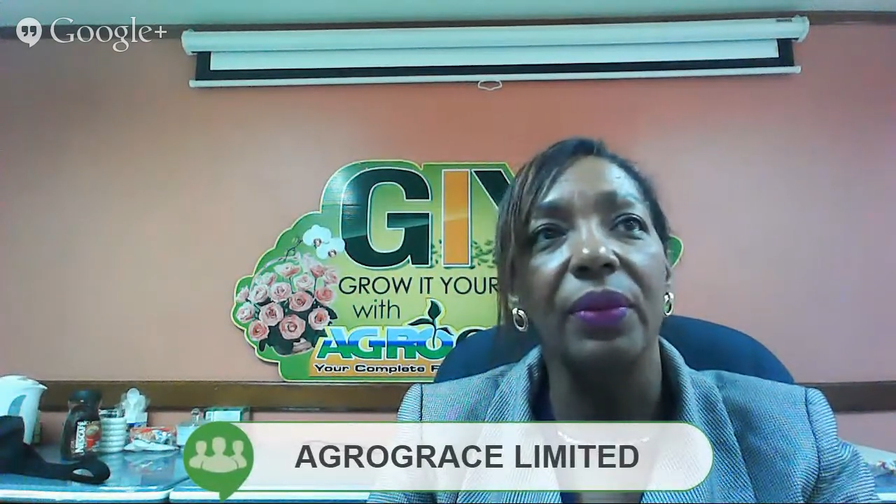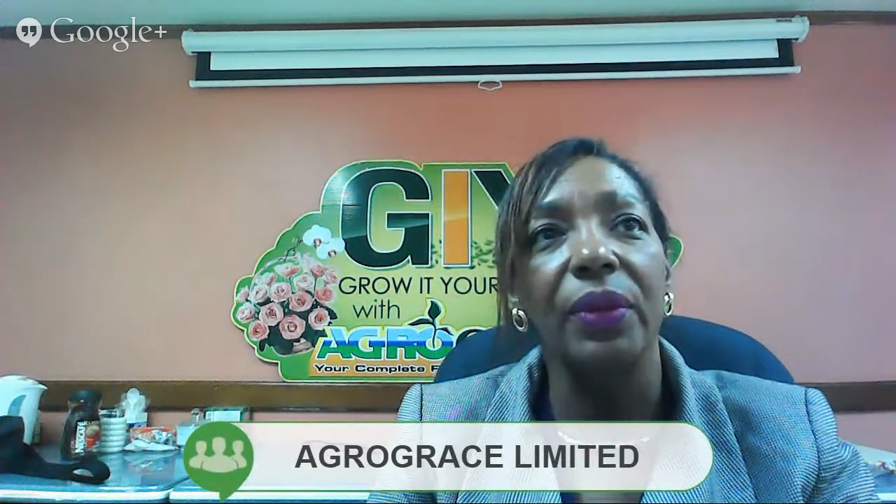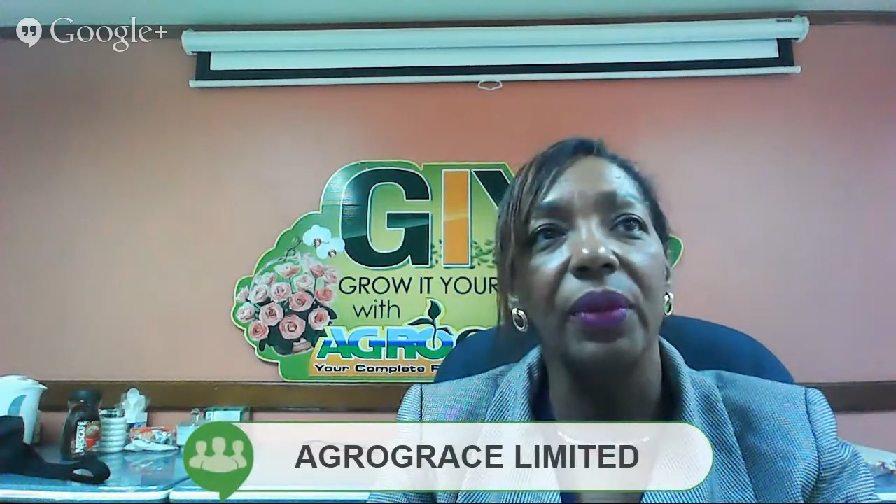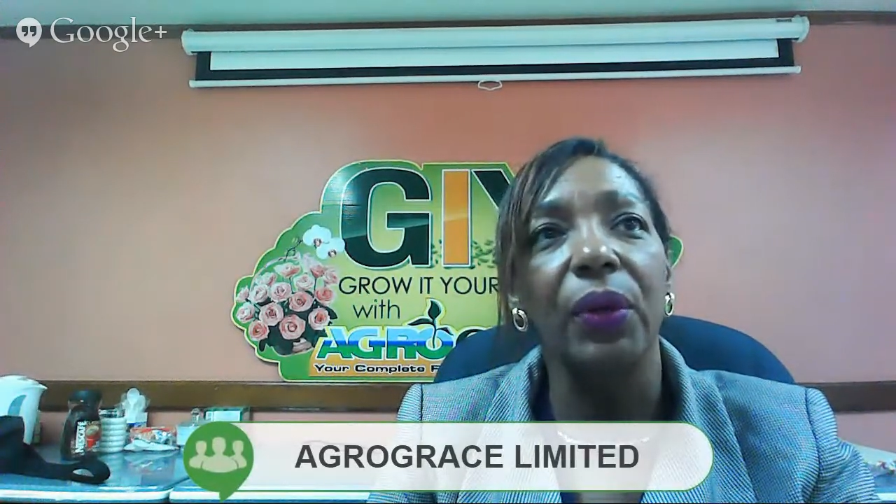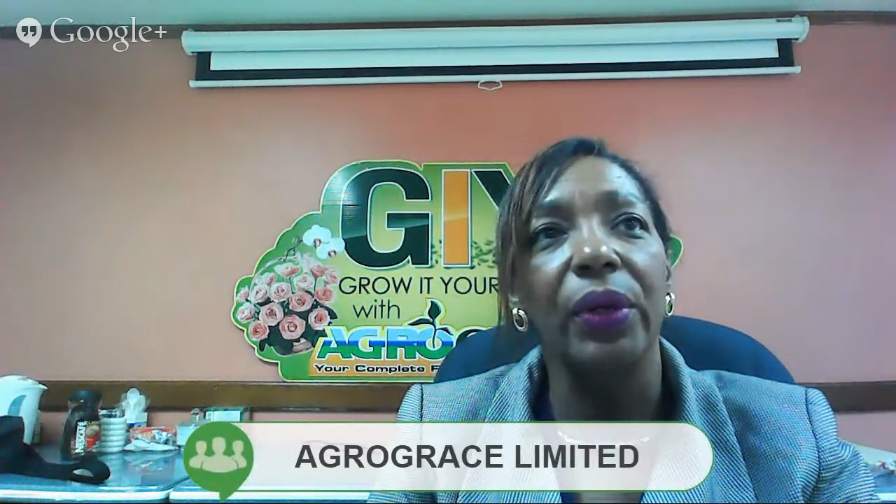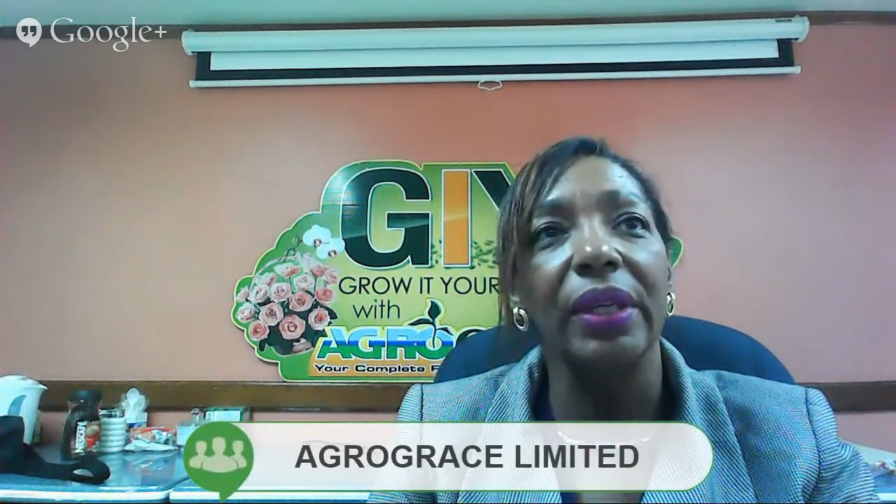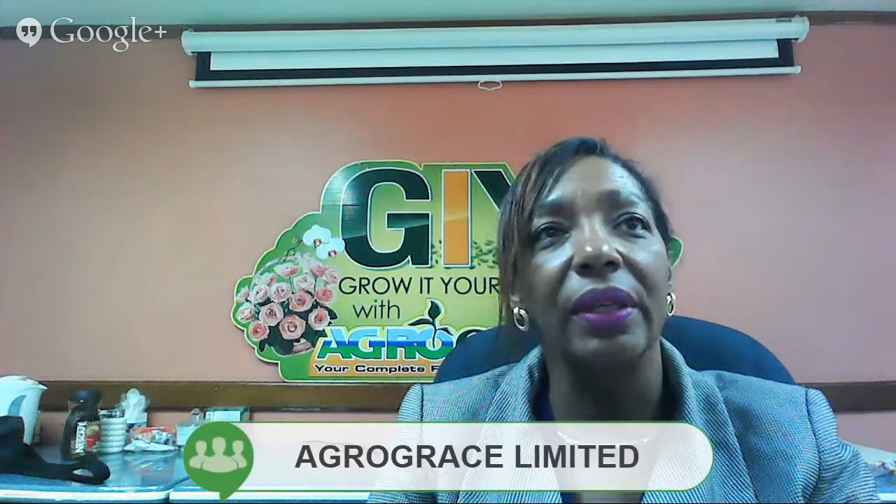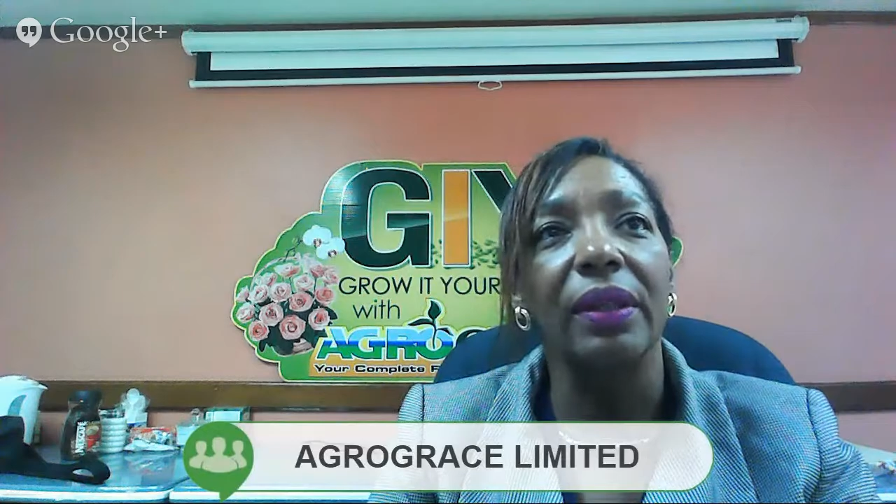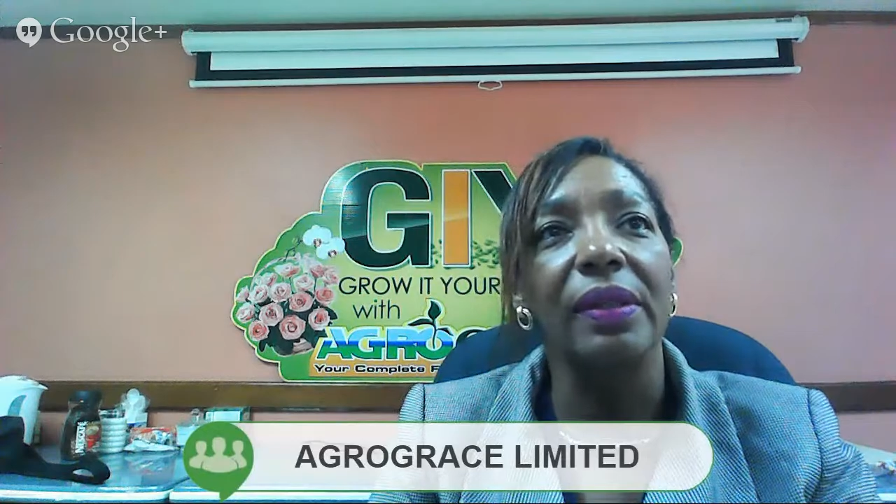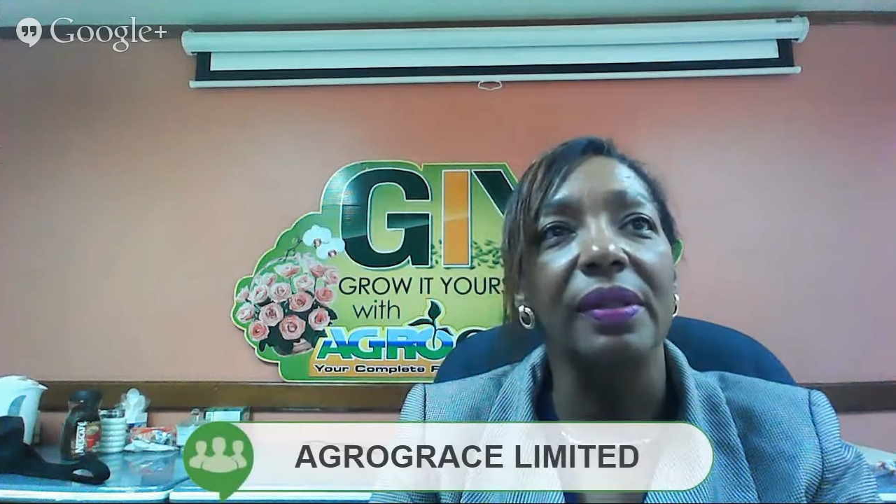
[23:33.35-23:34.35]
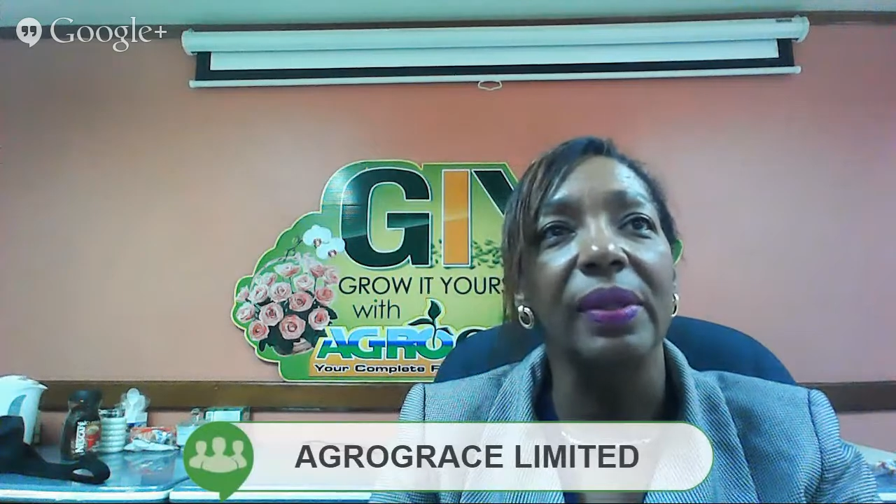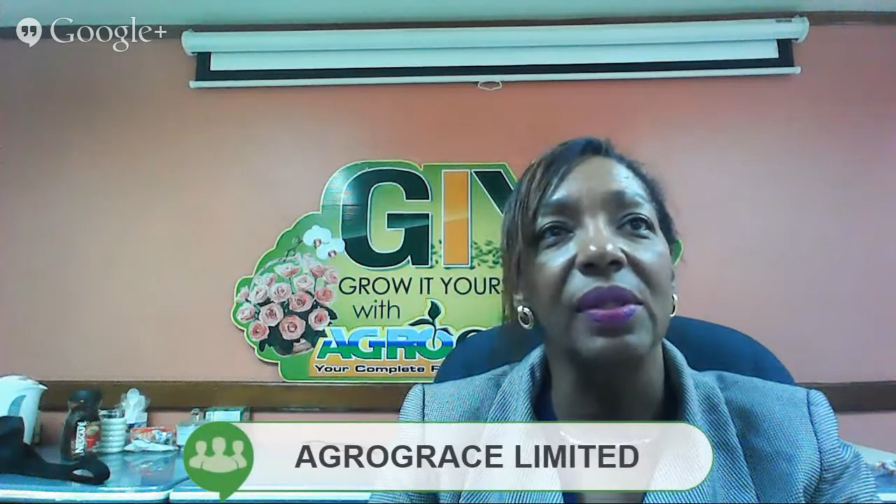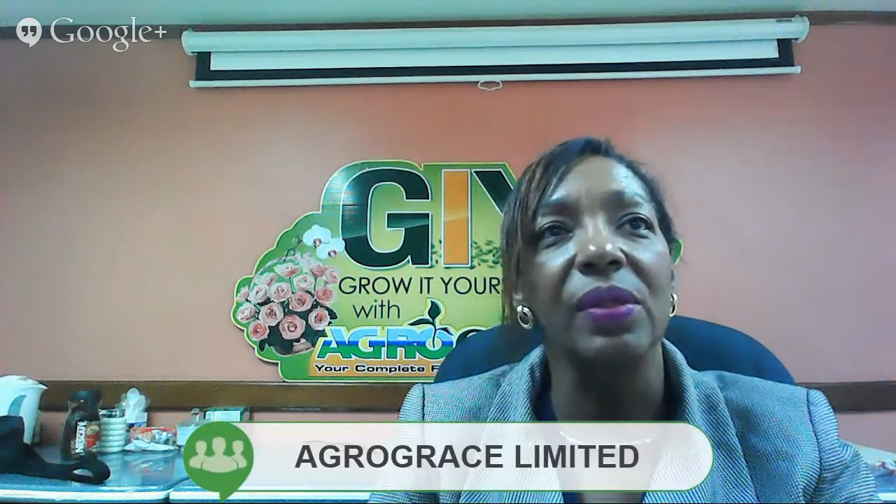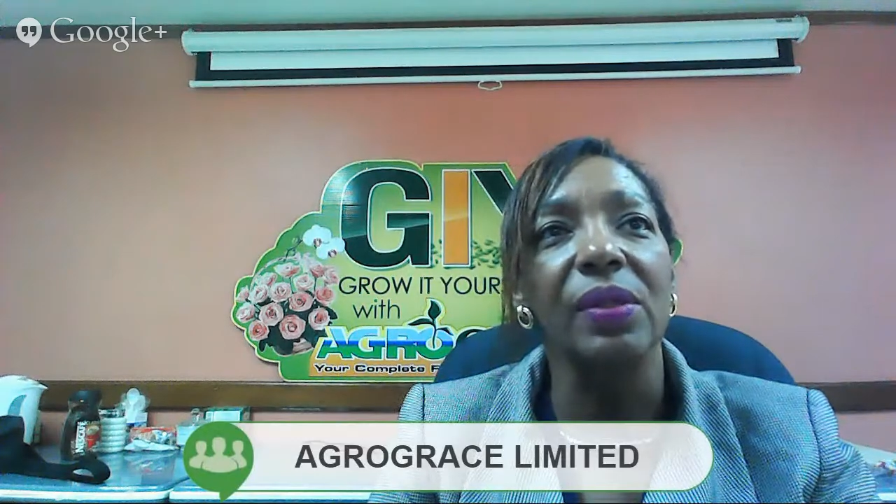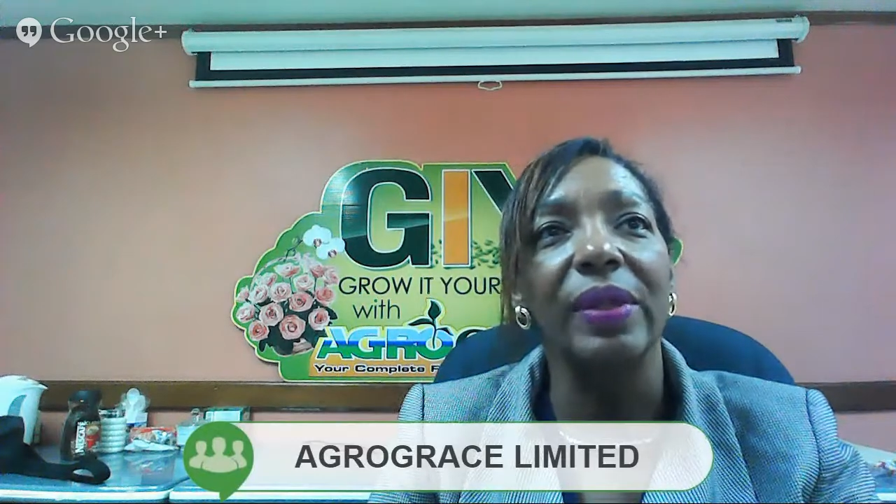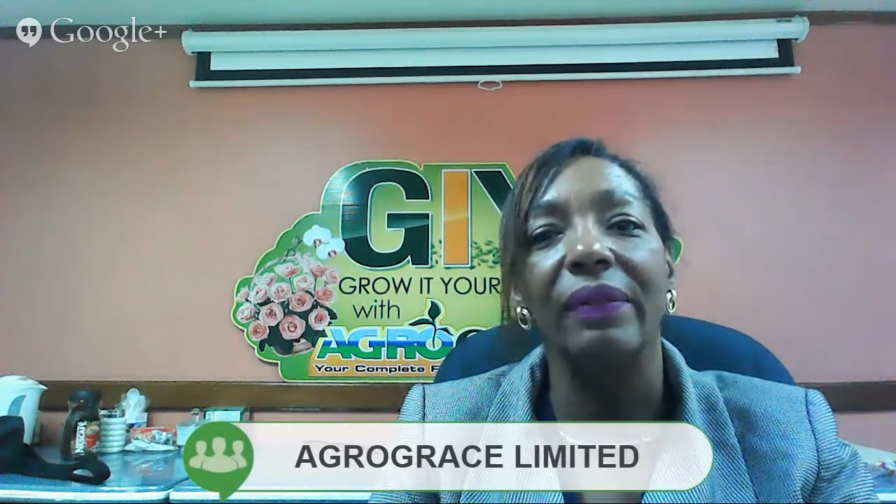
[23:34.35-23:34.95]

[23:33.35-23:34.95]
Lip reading: our orchid customers.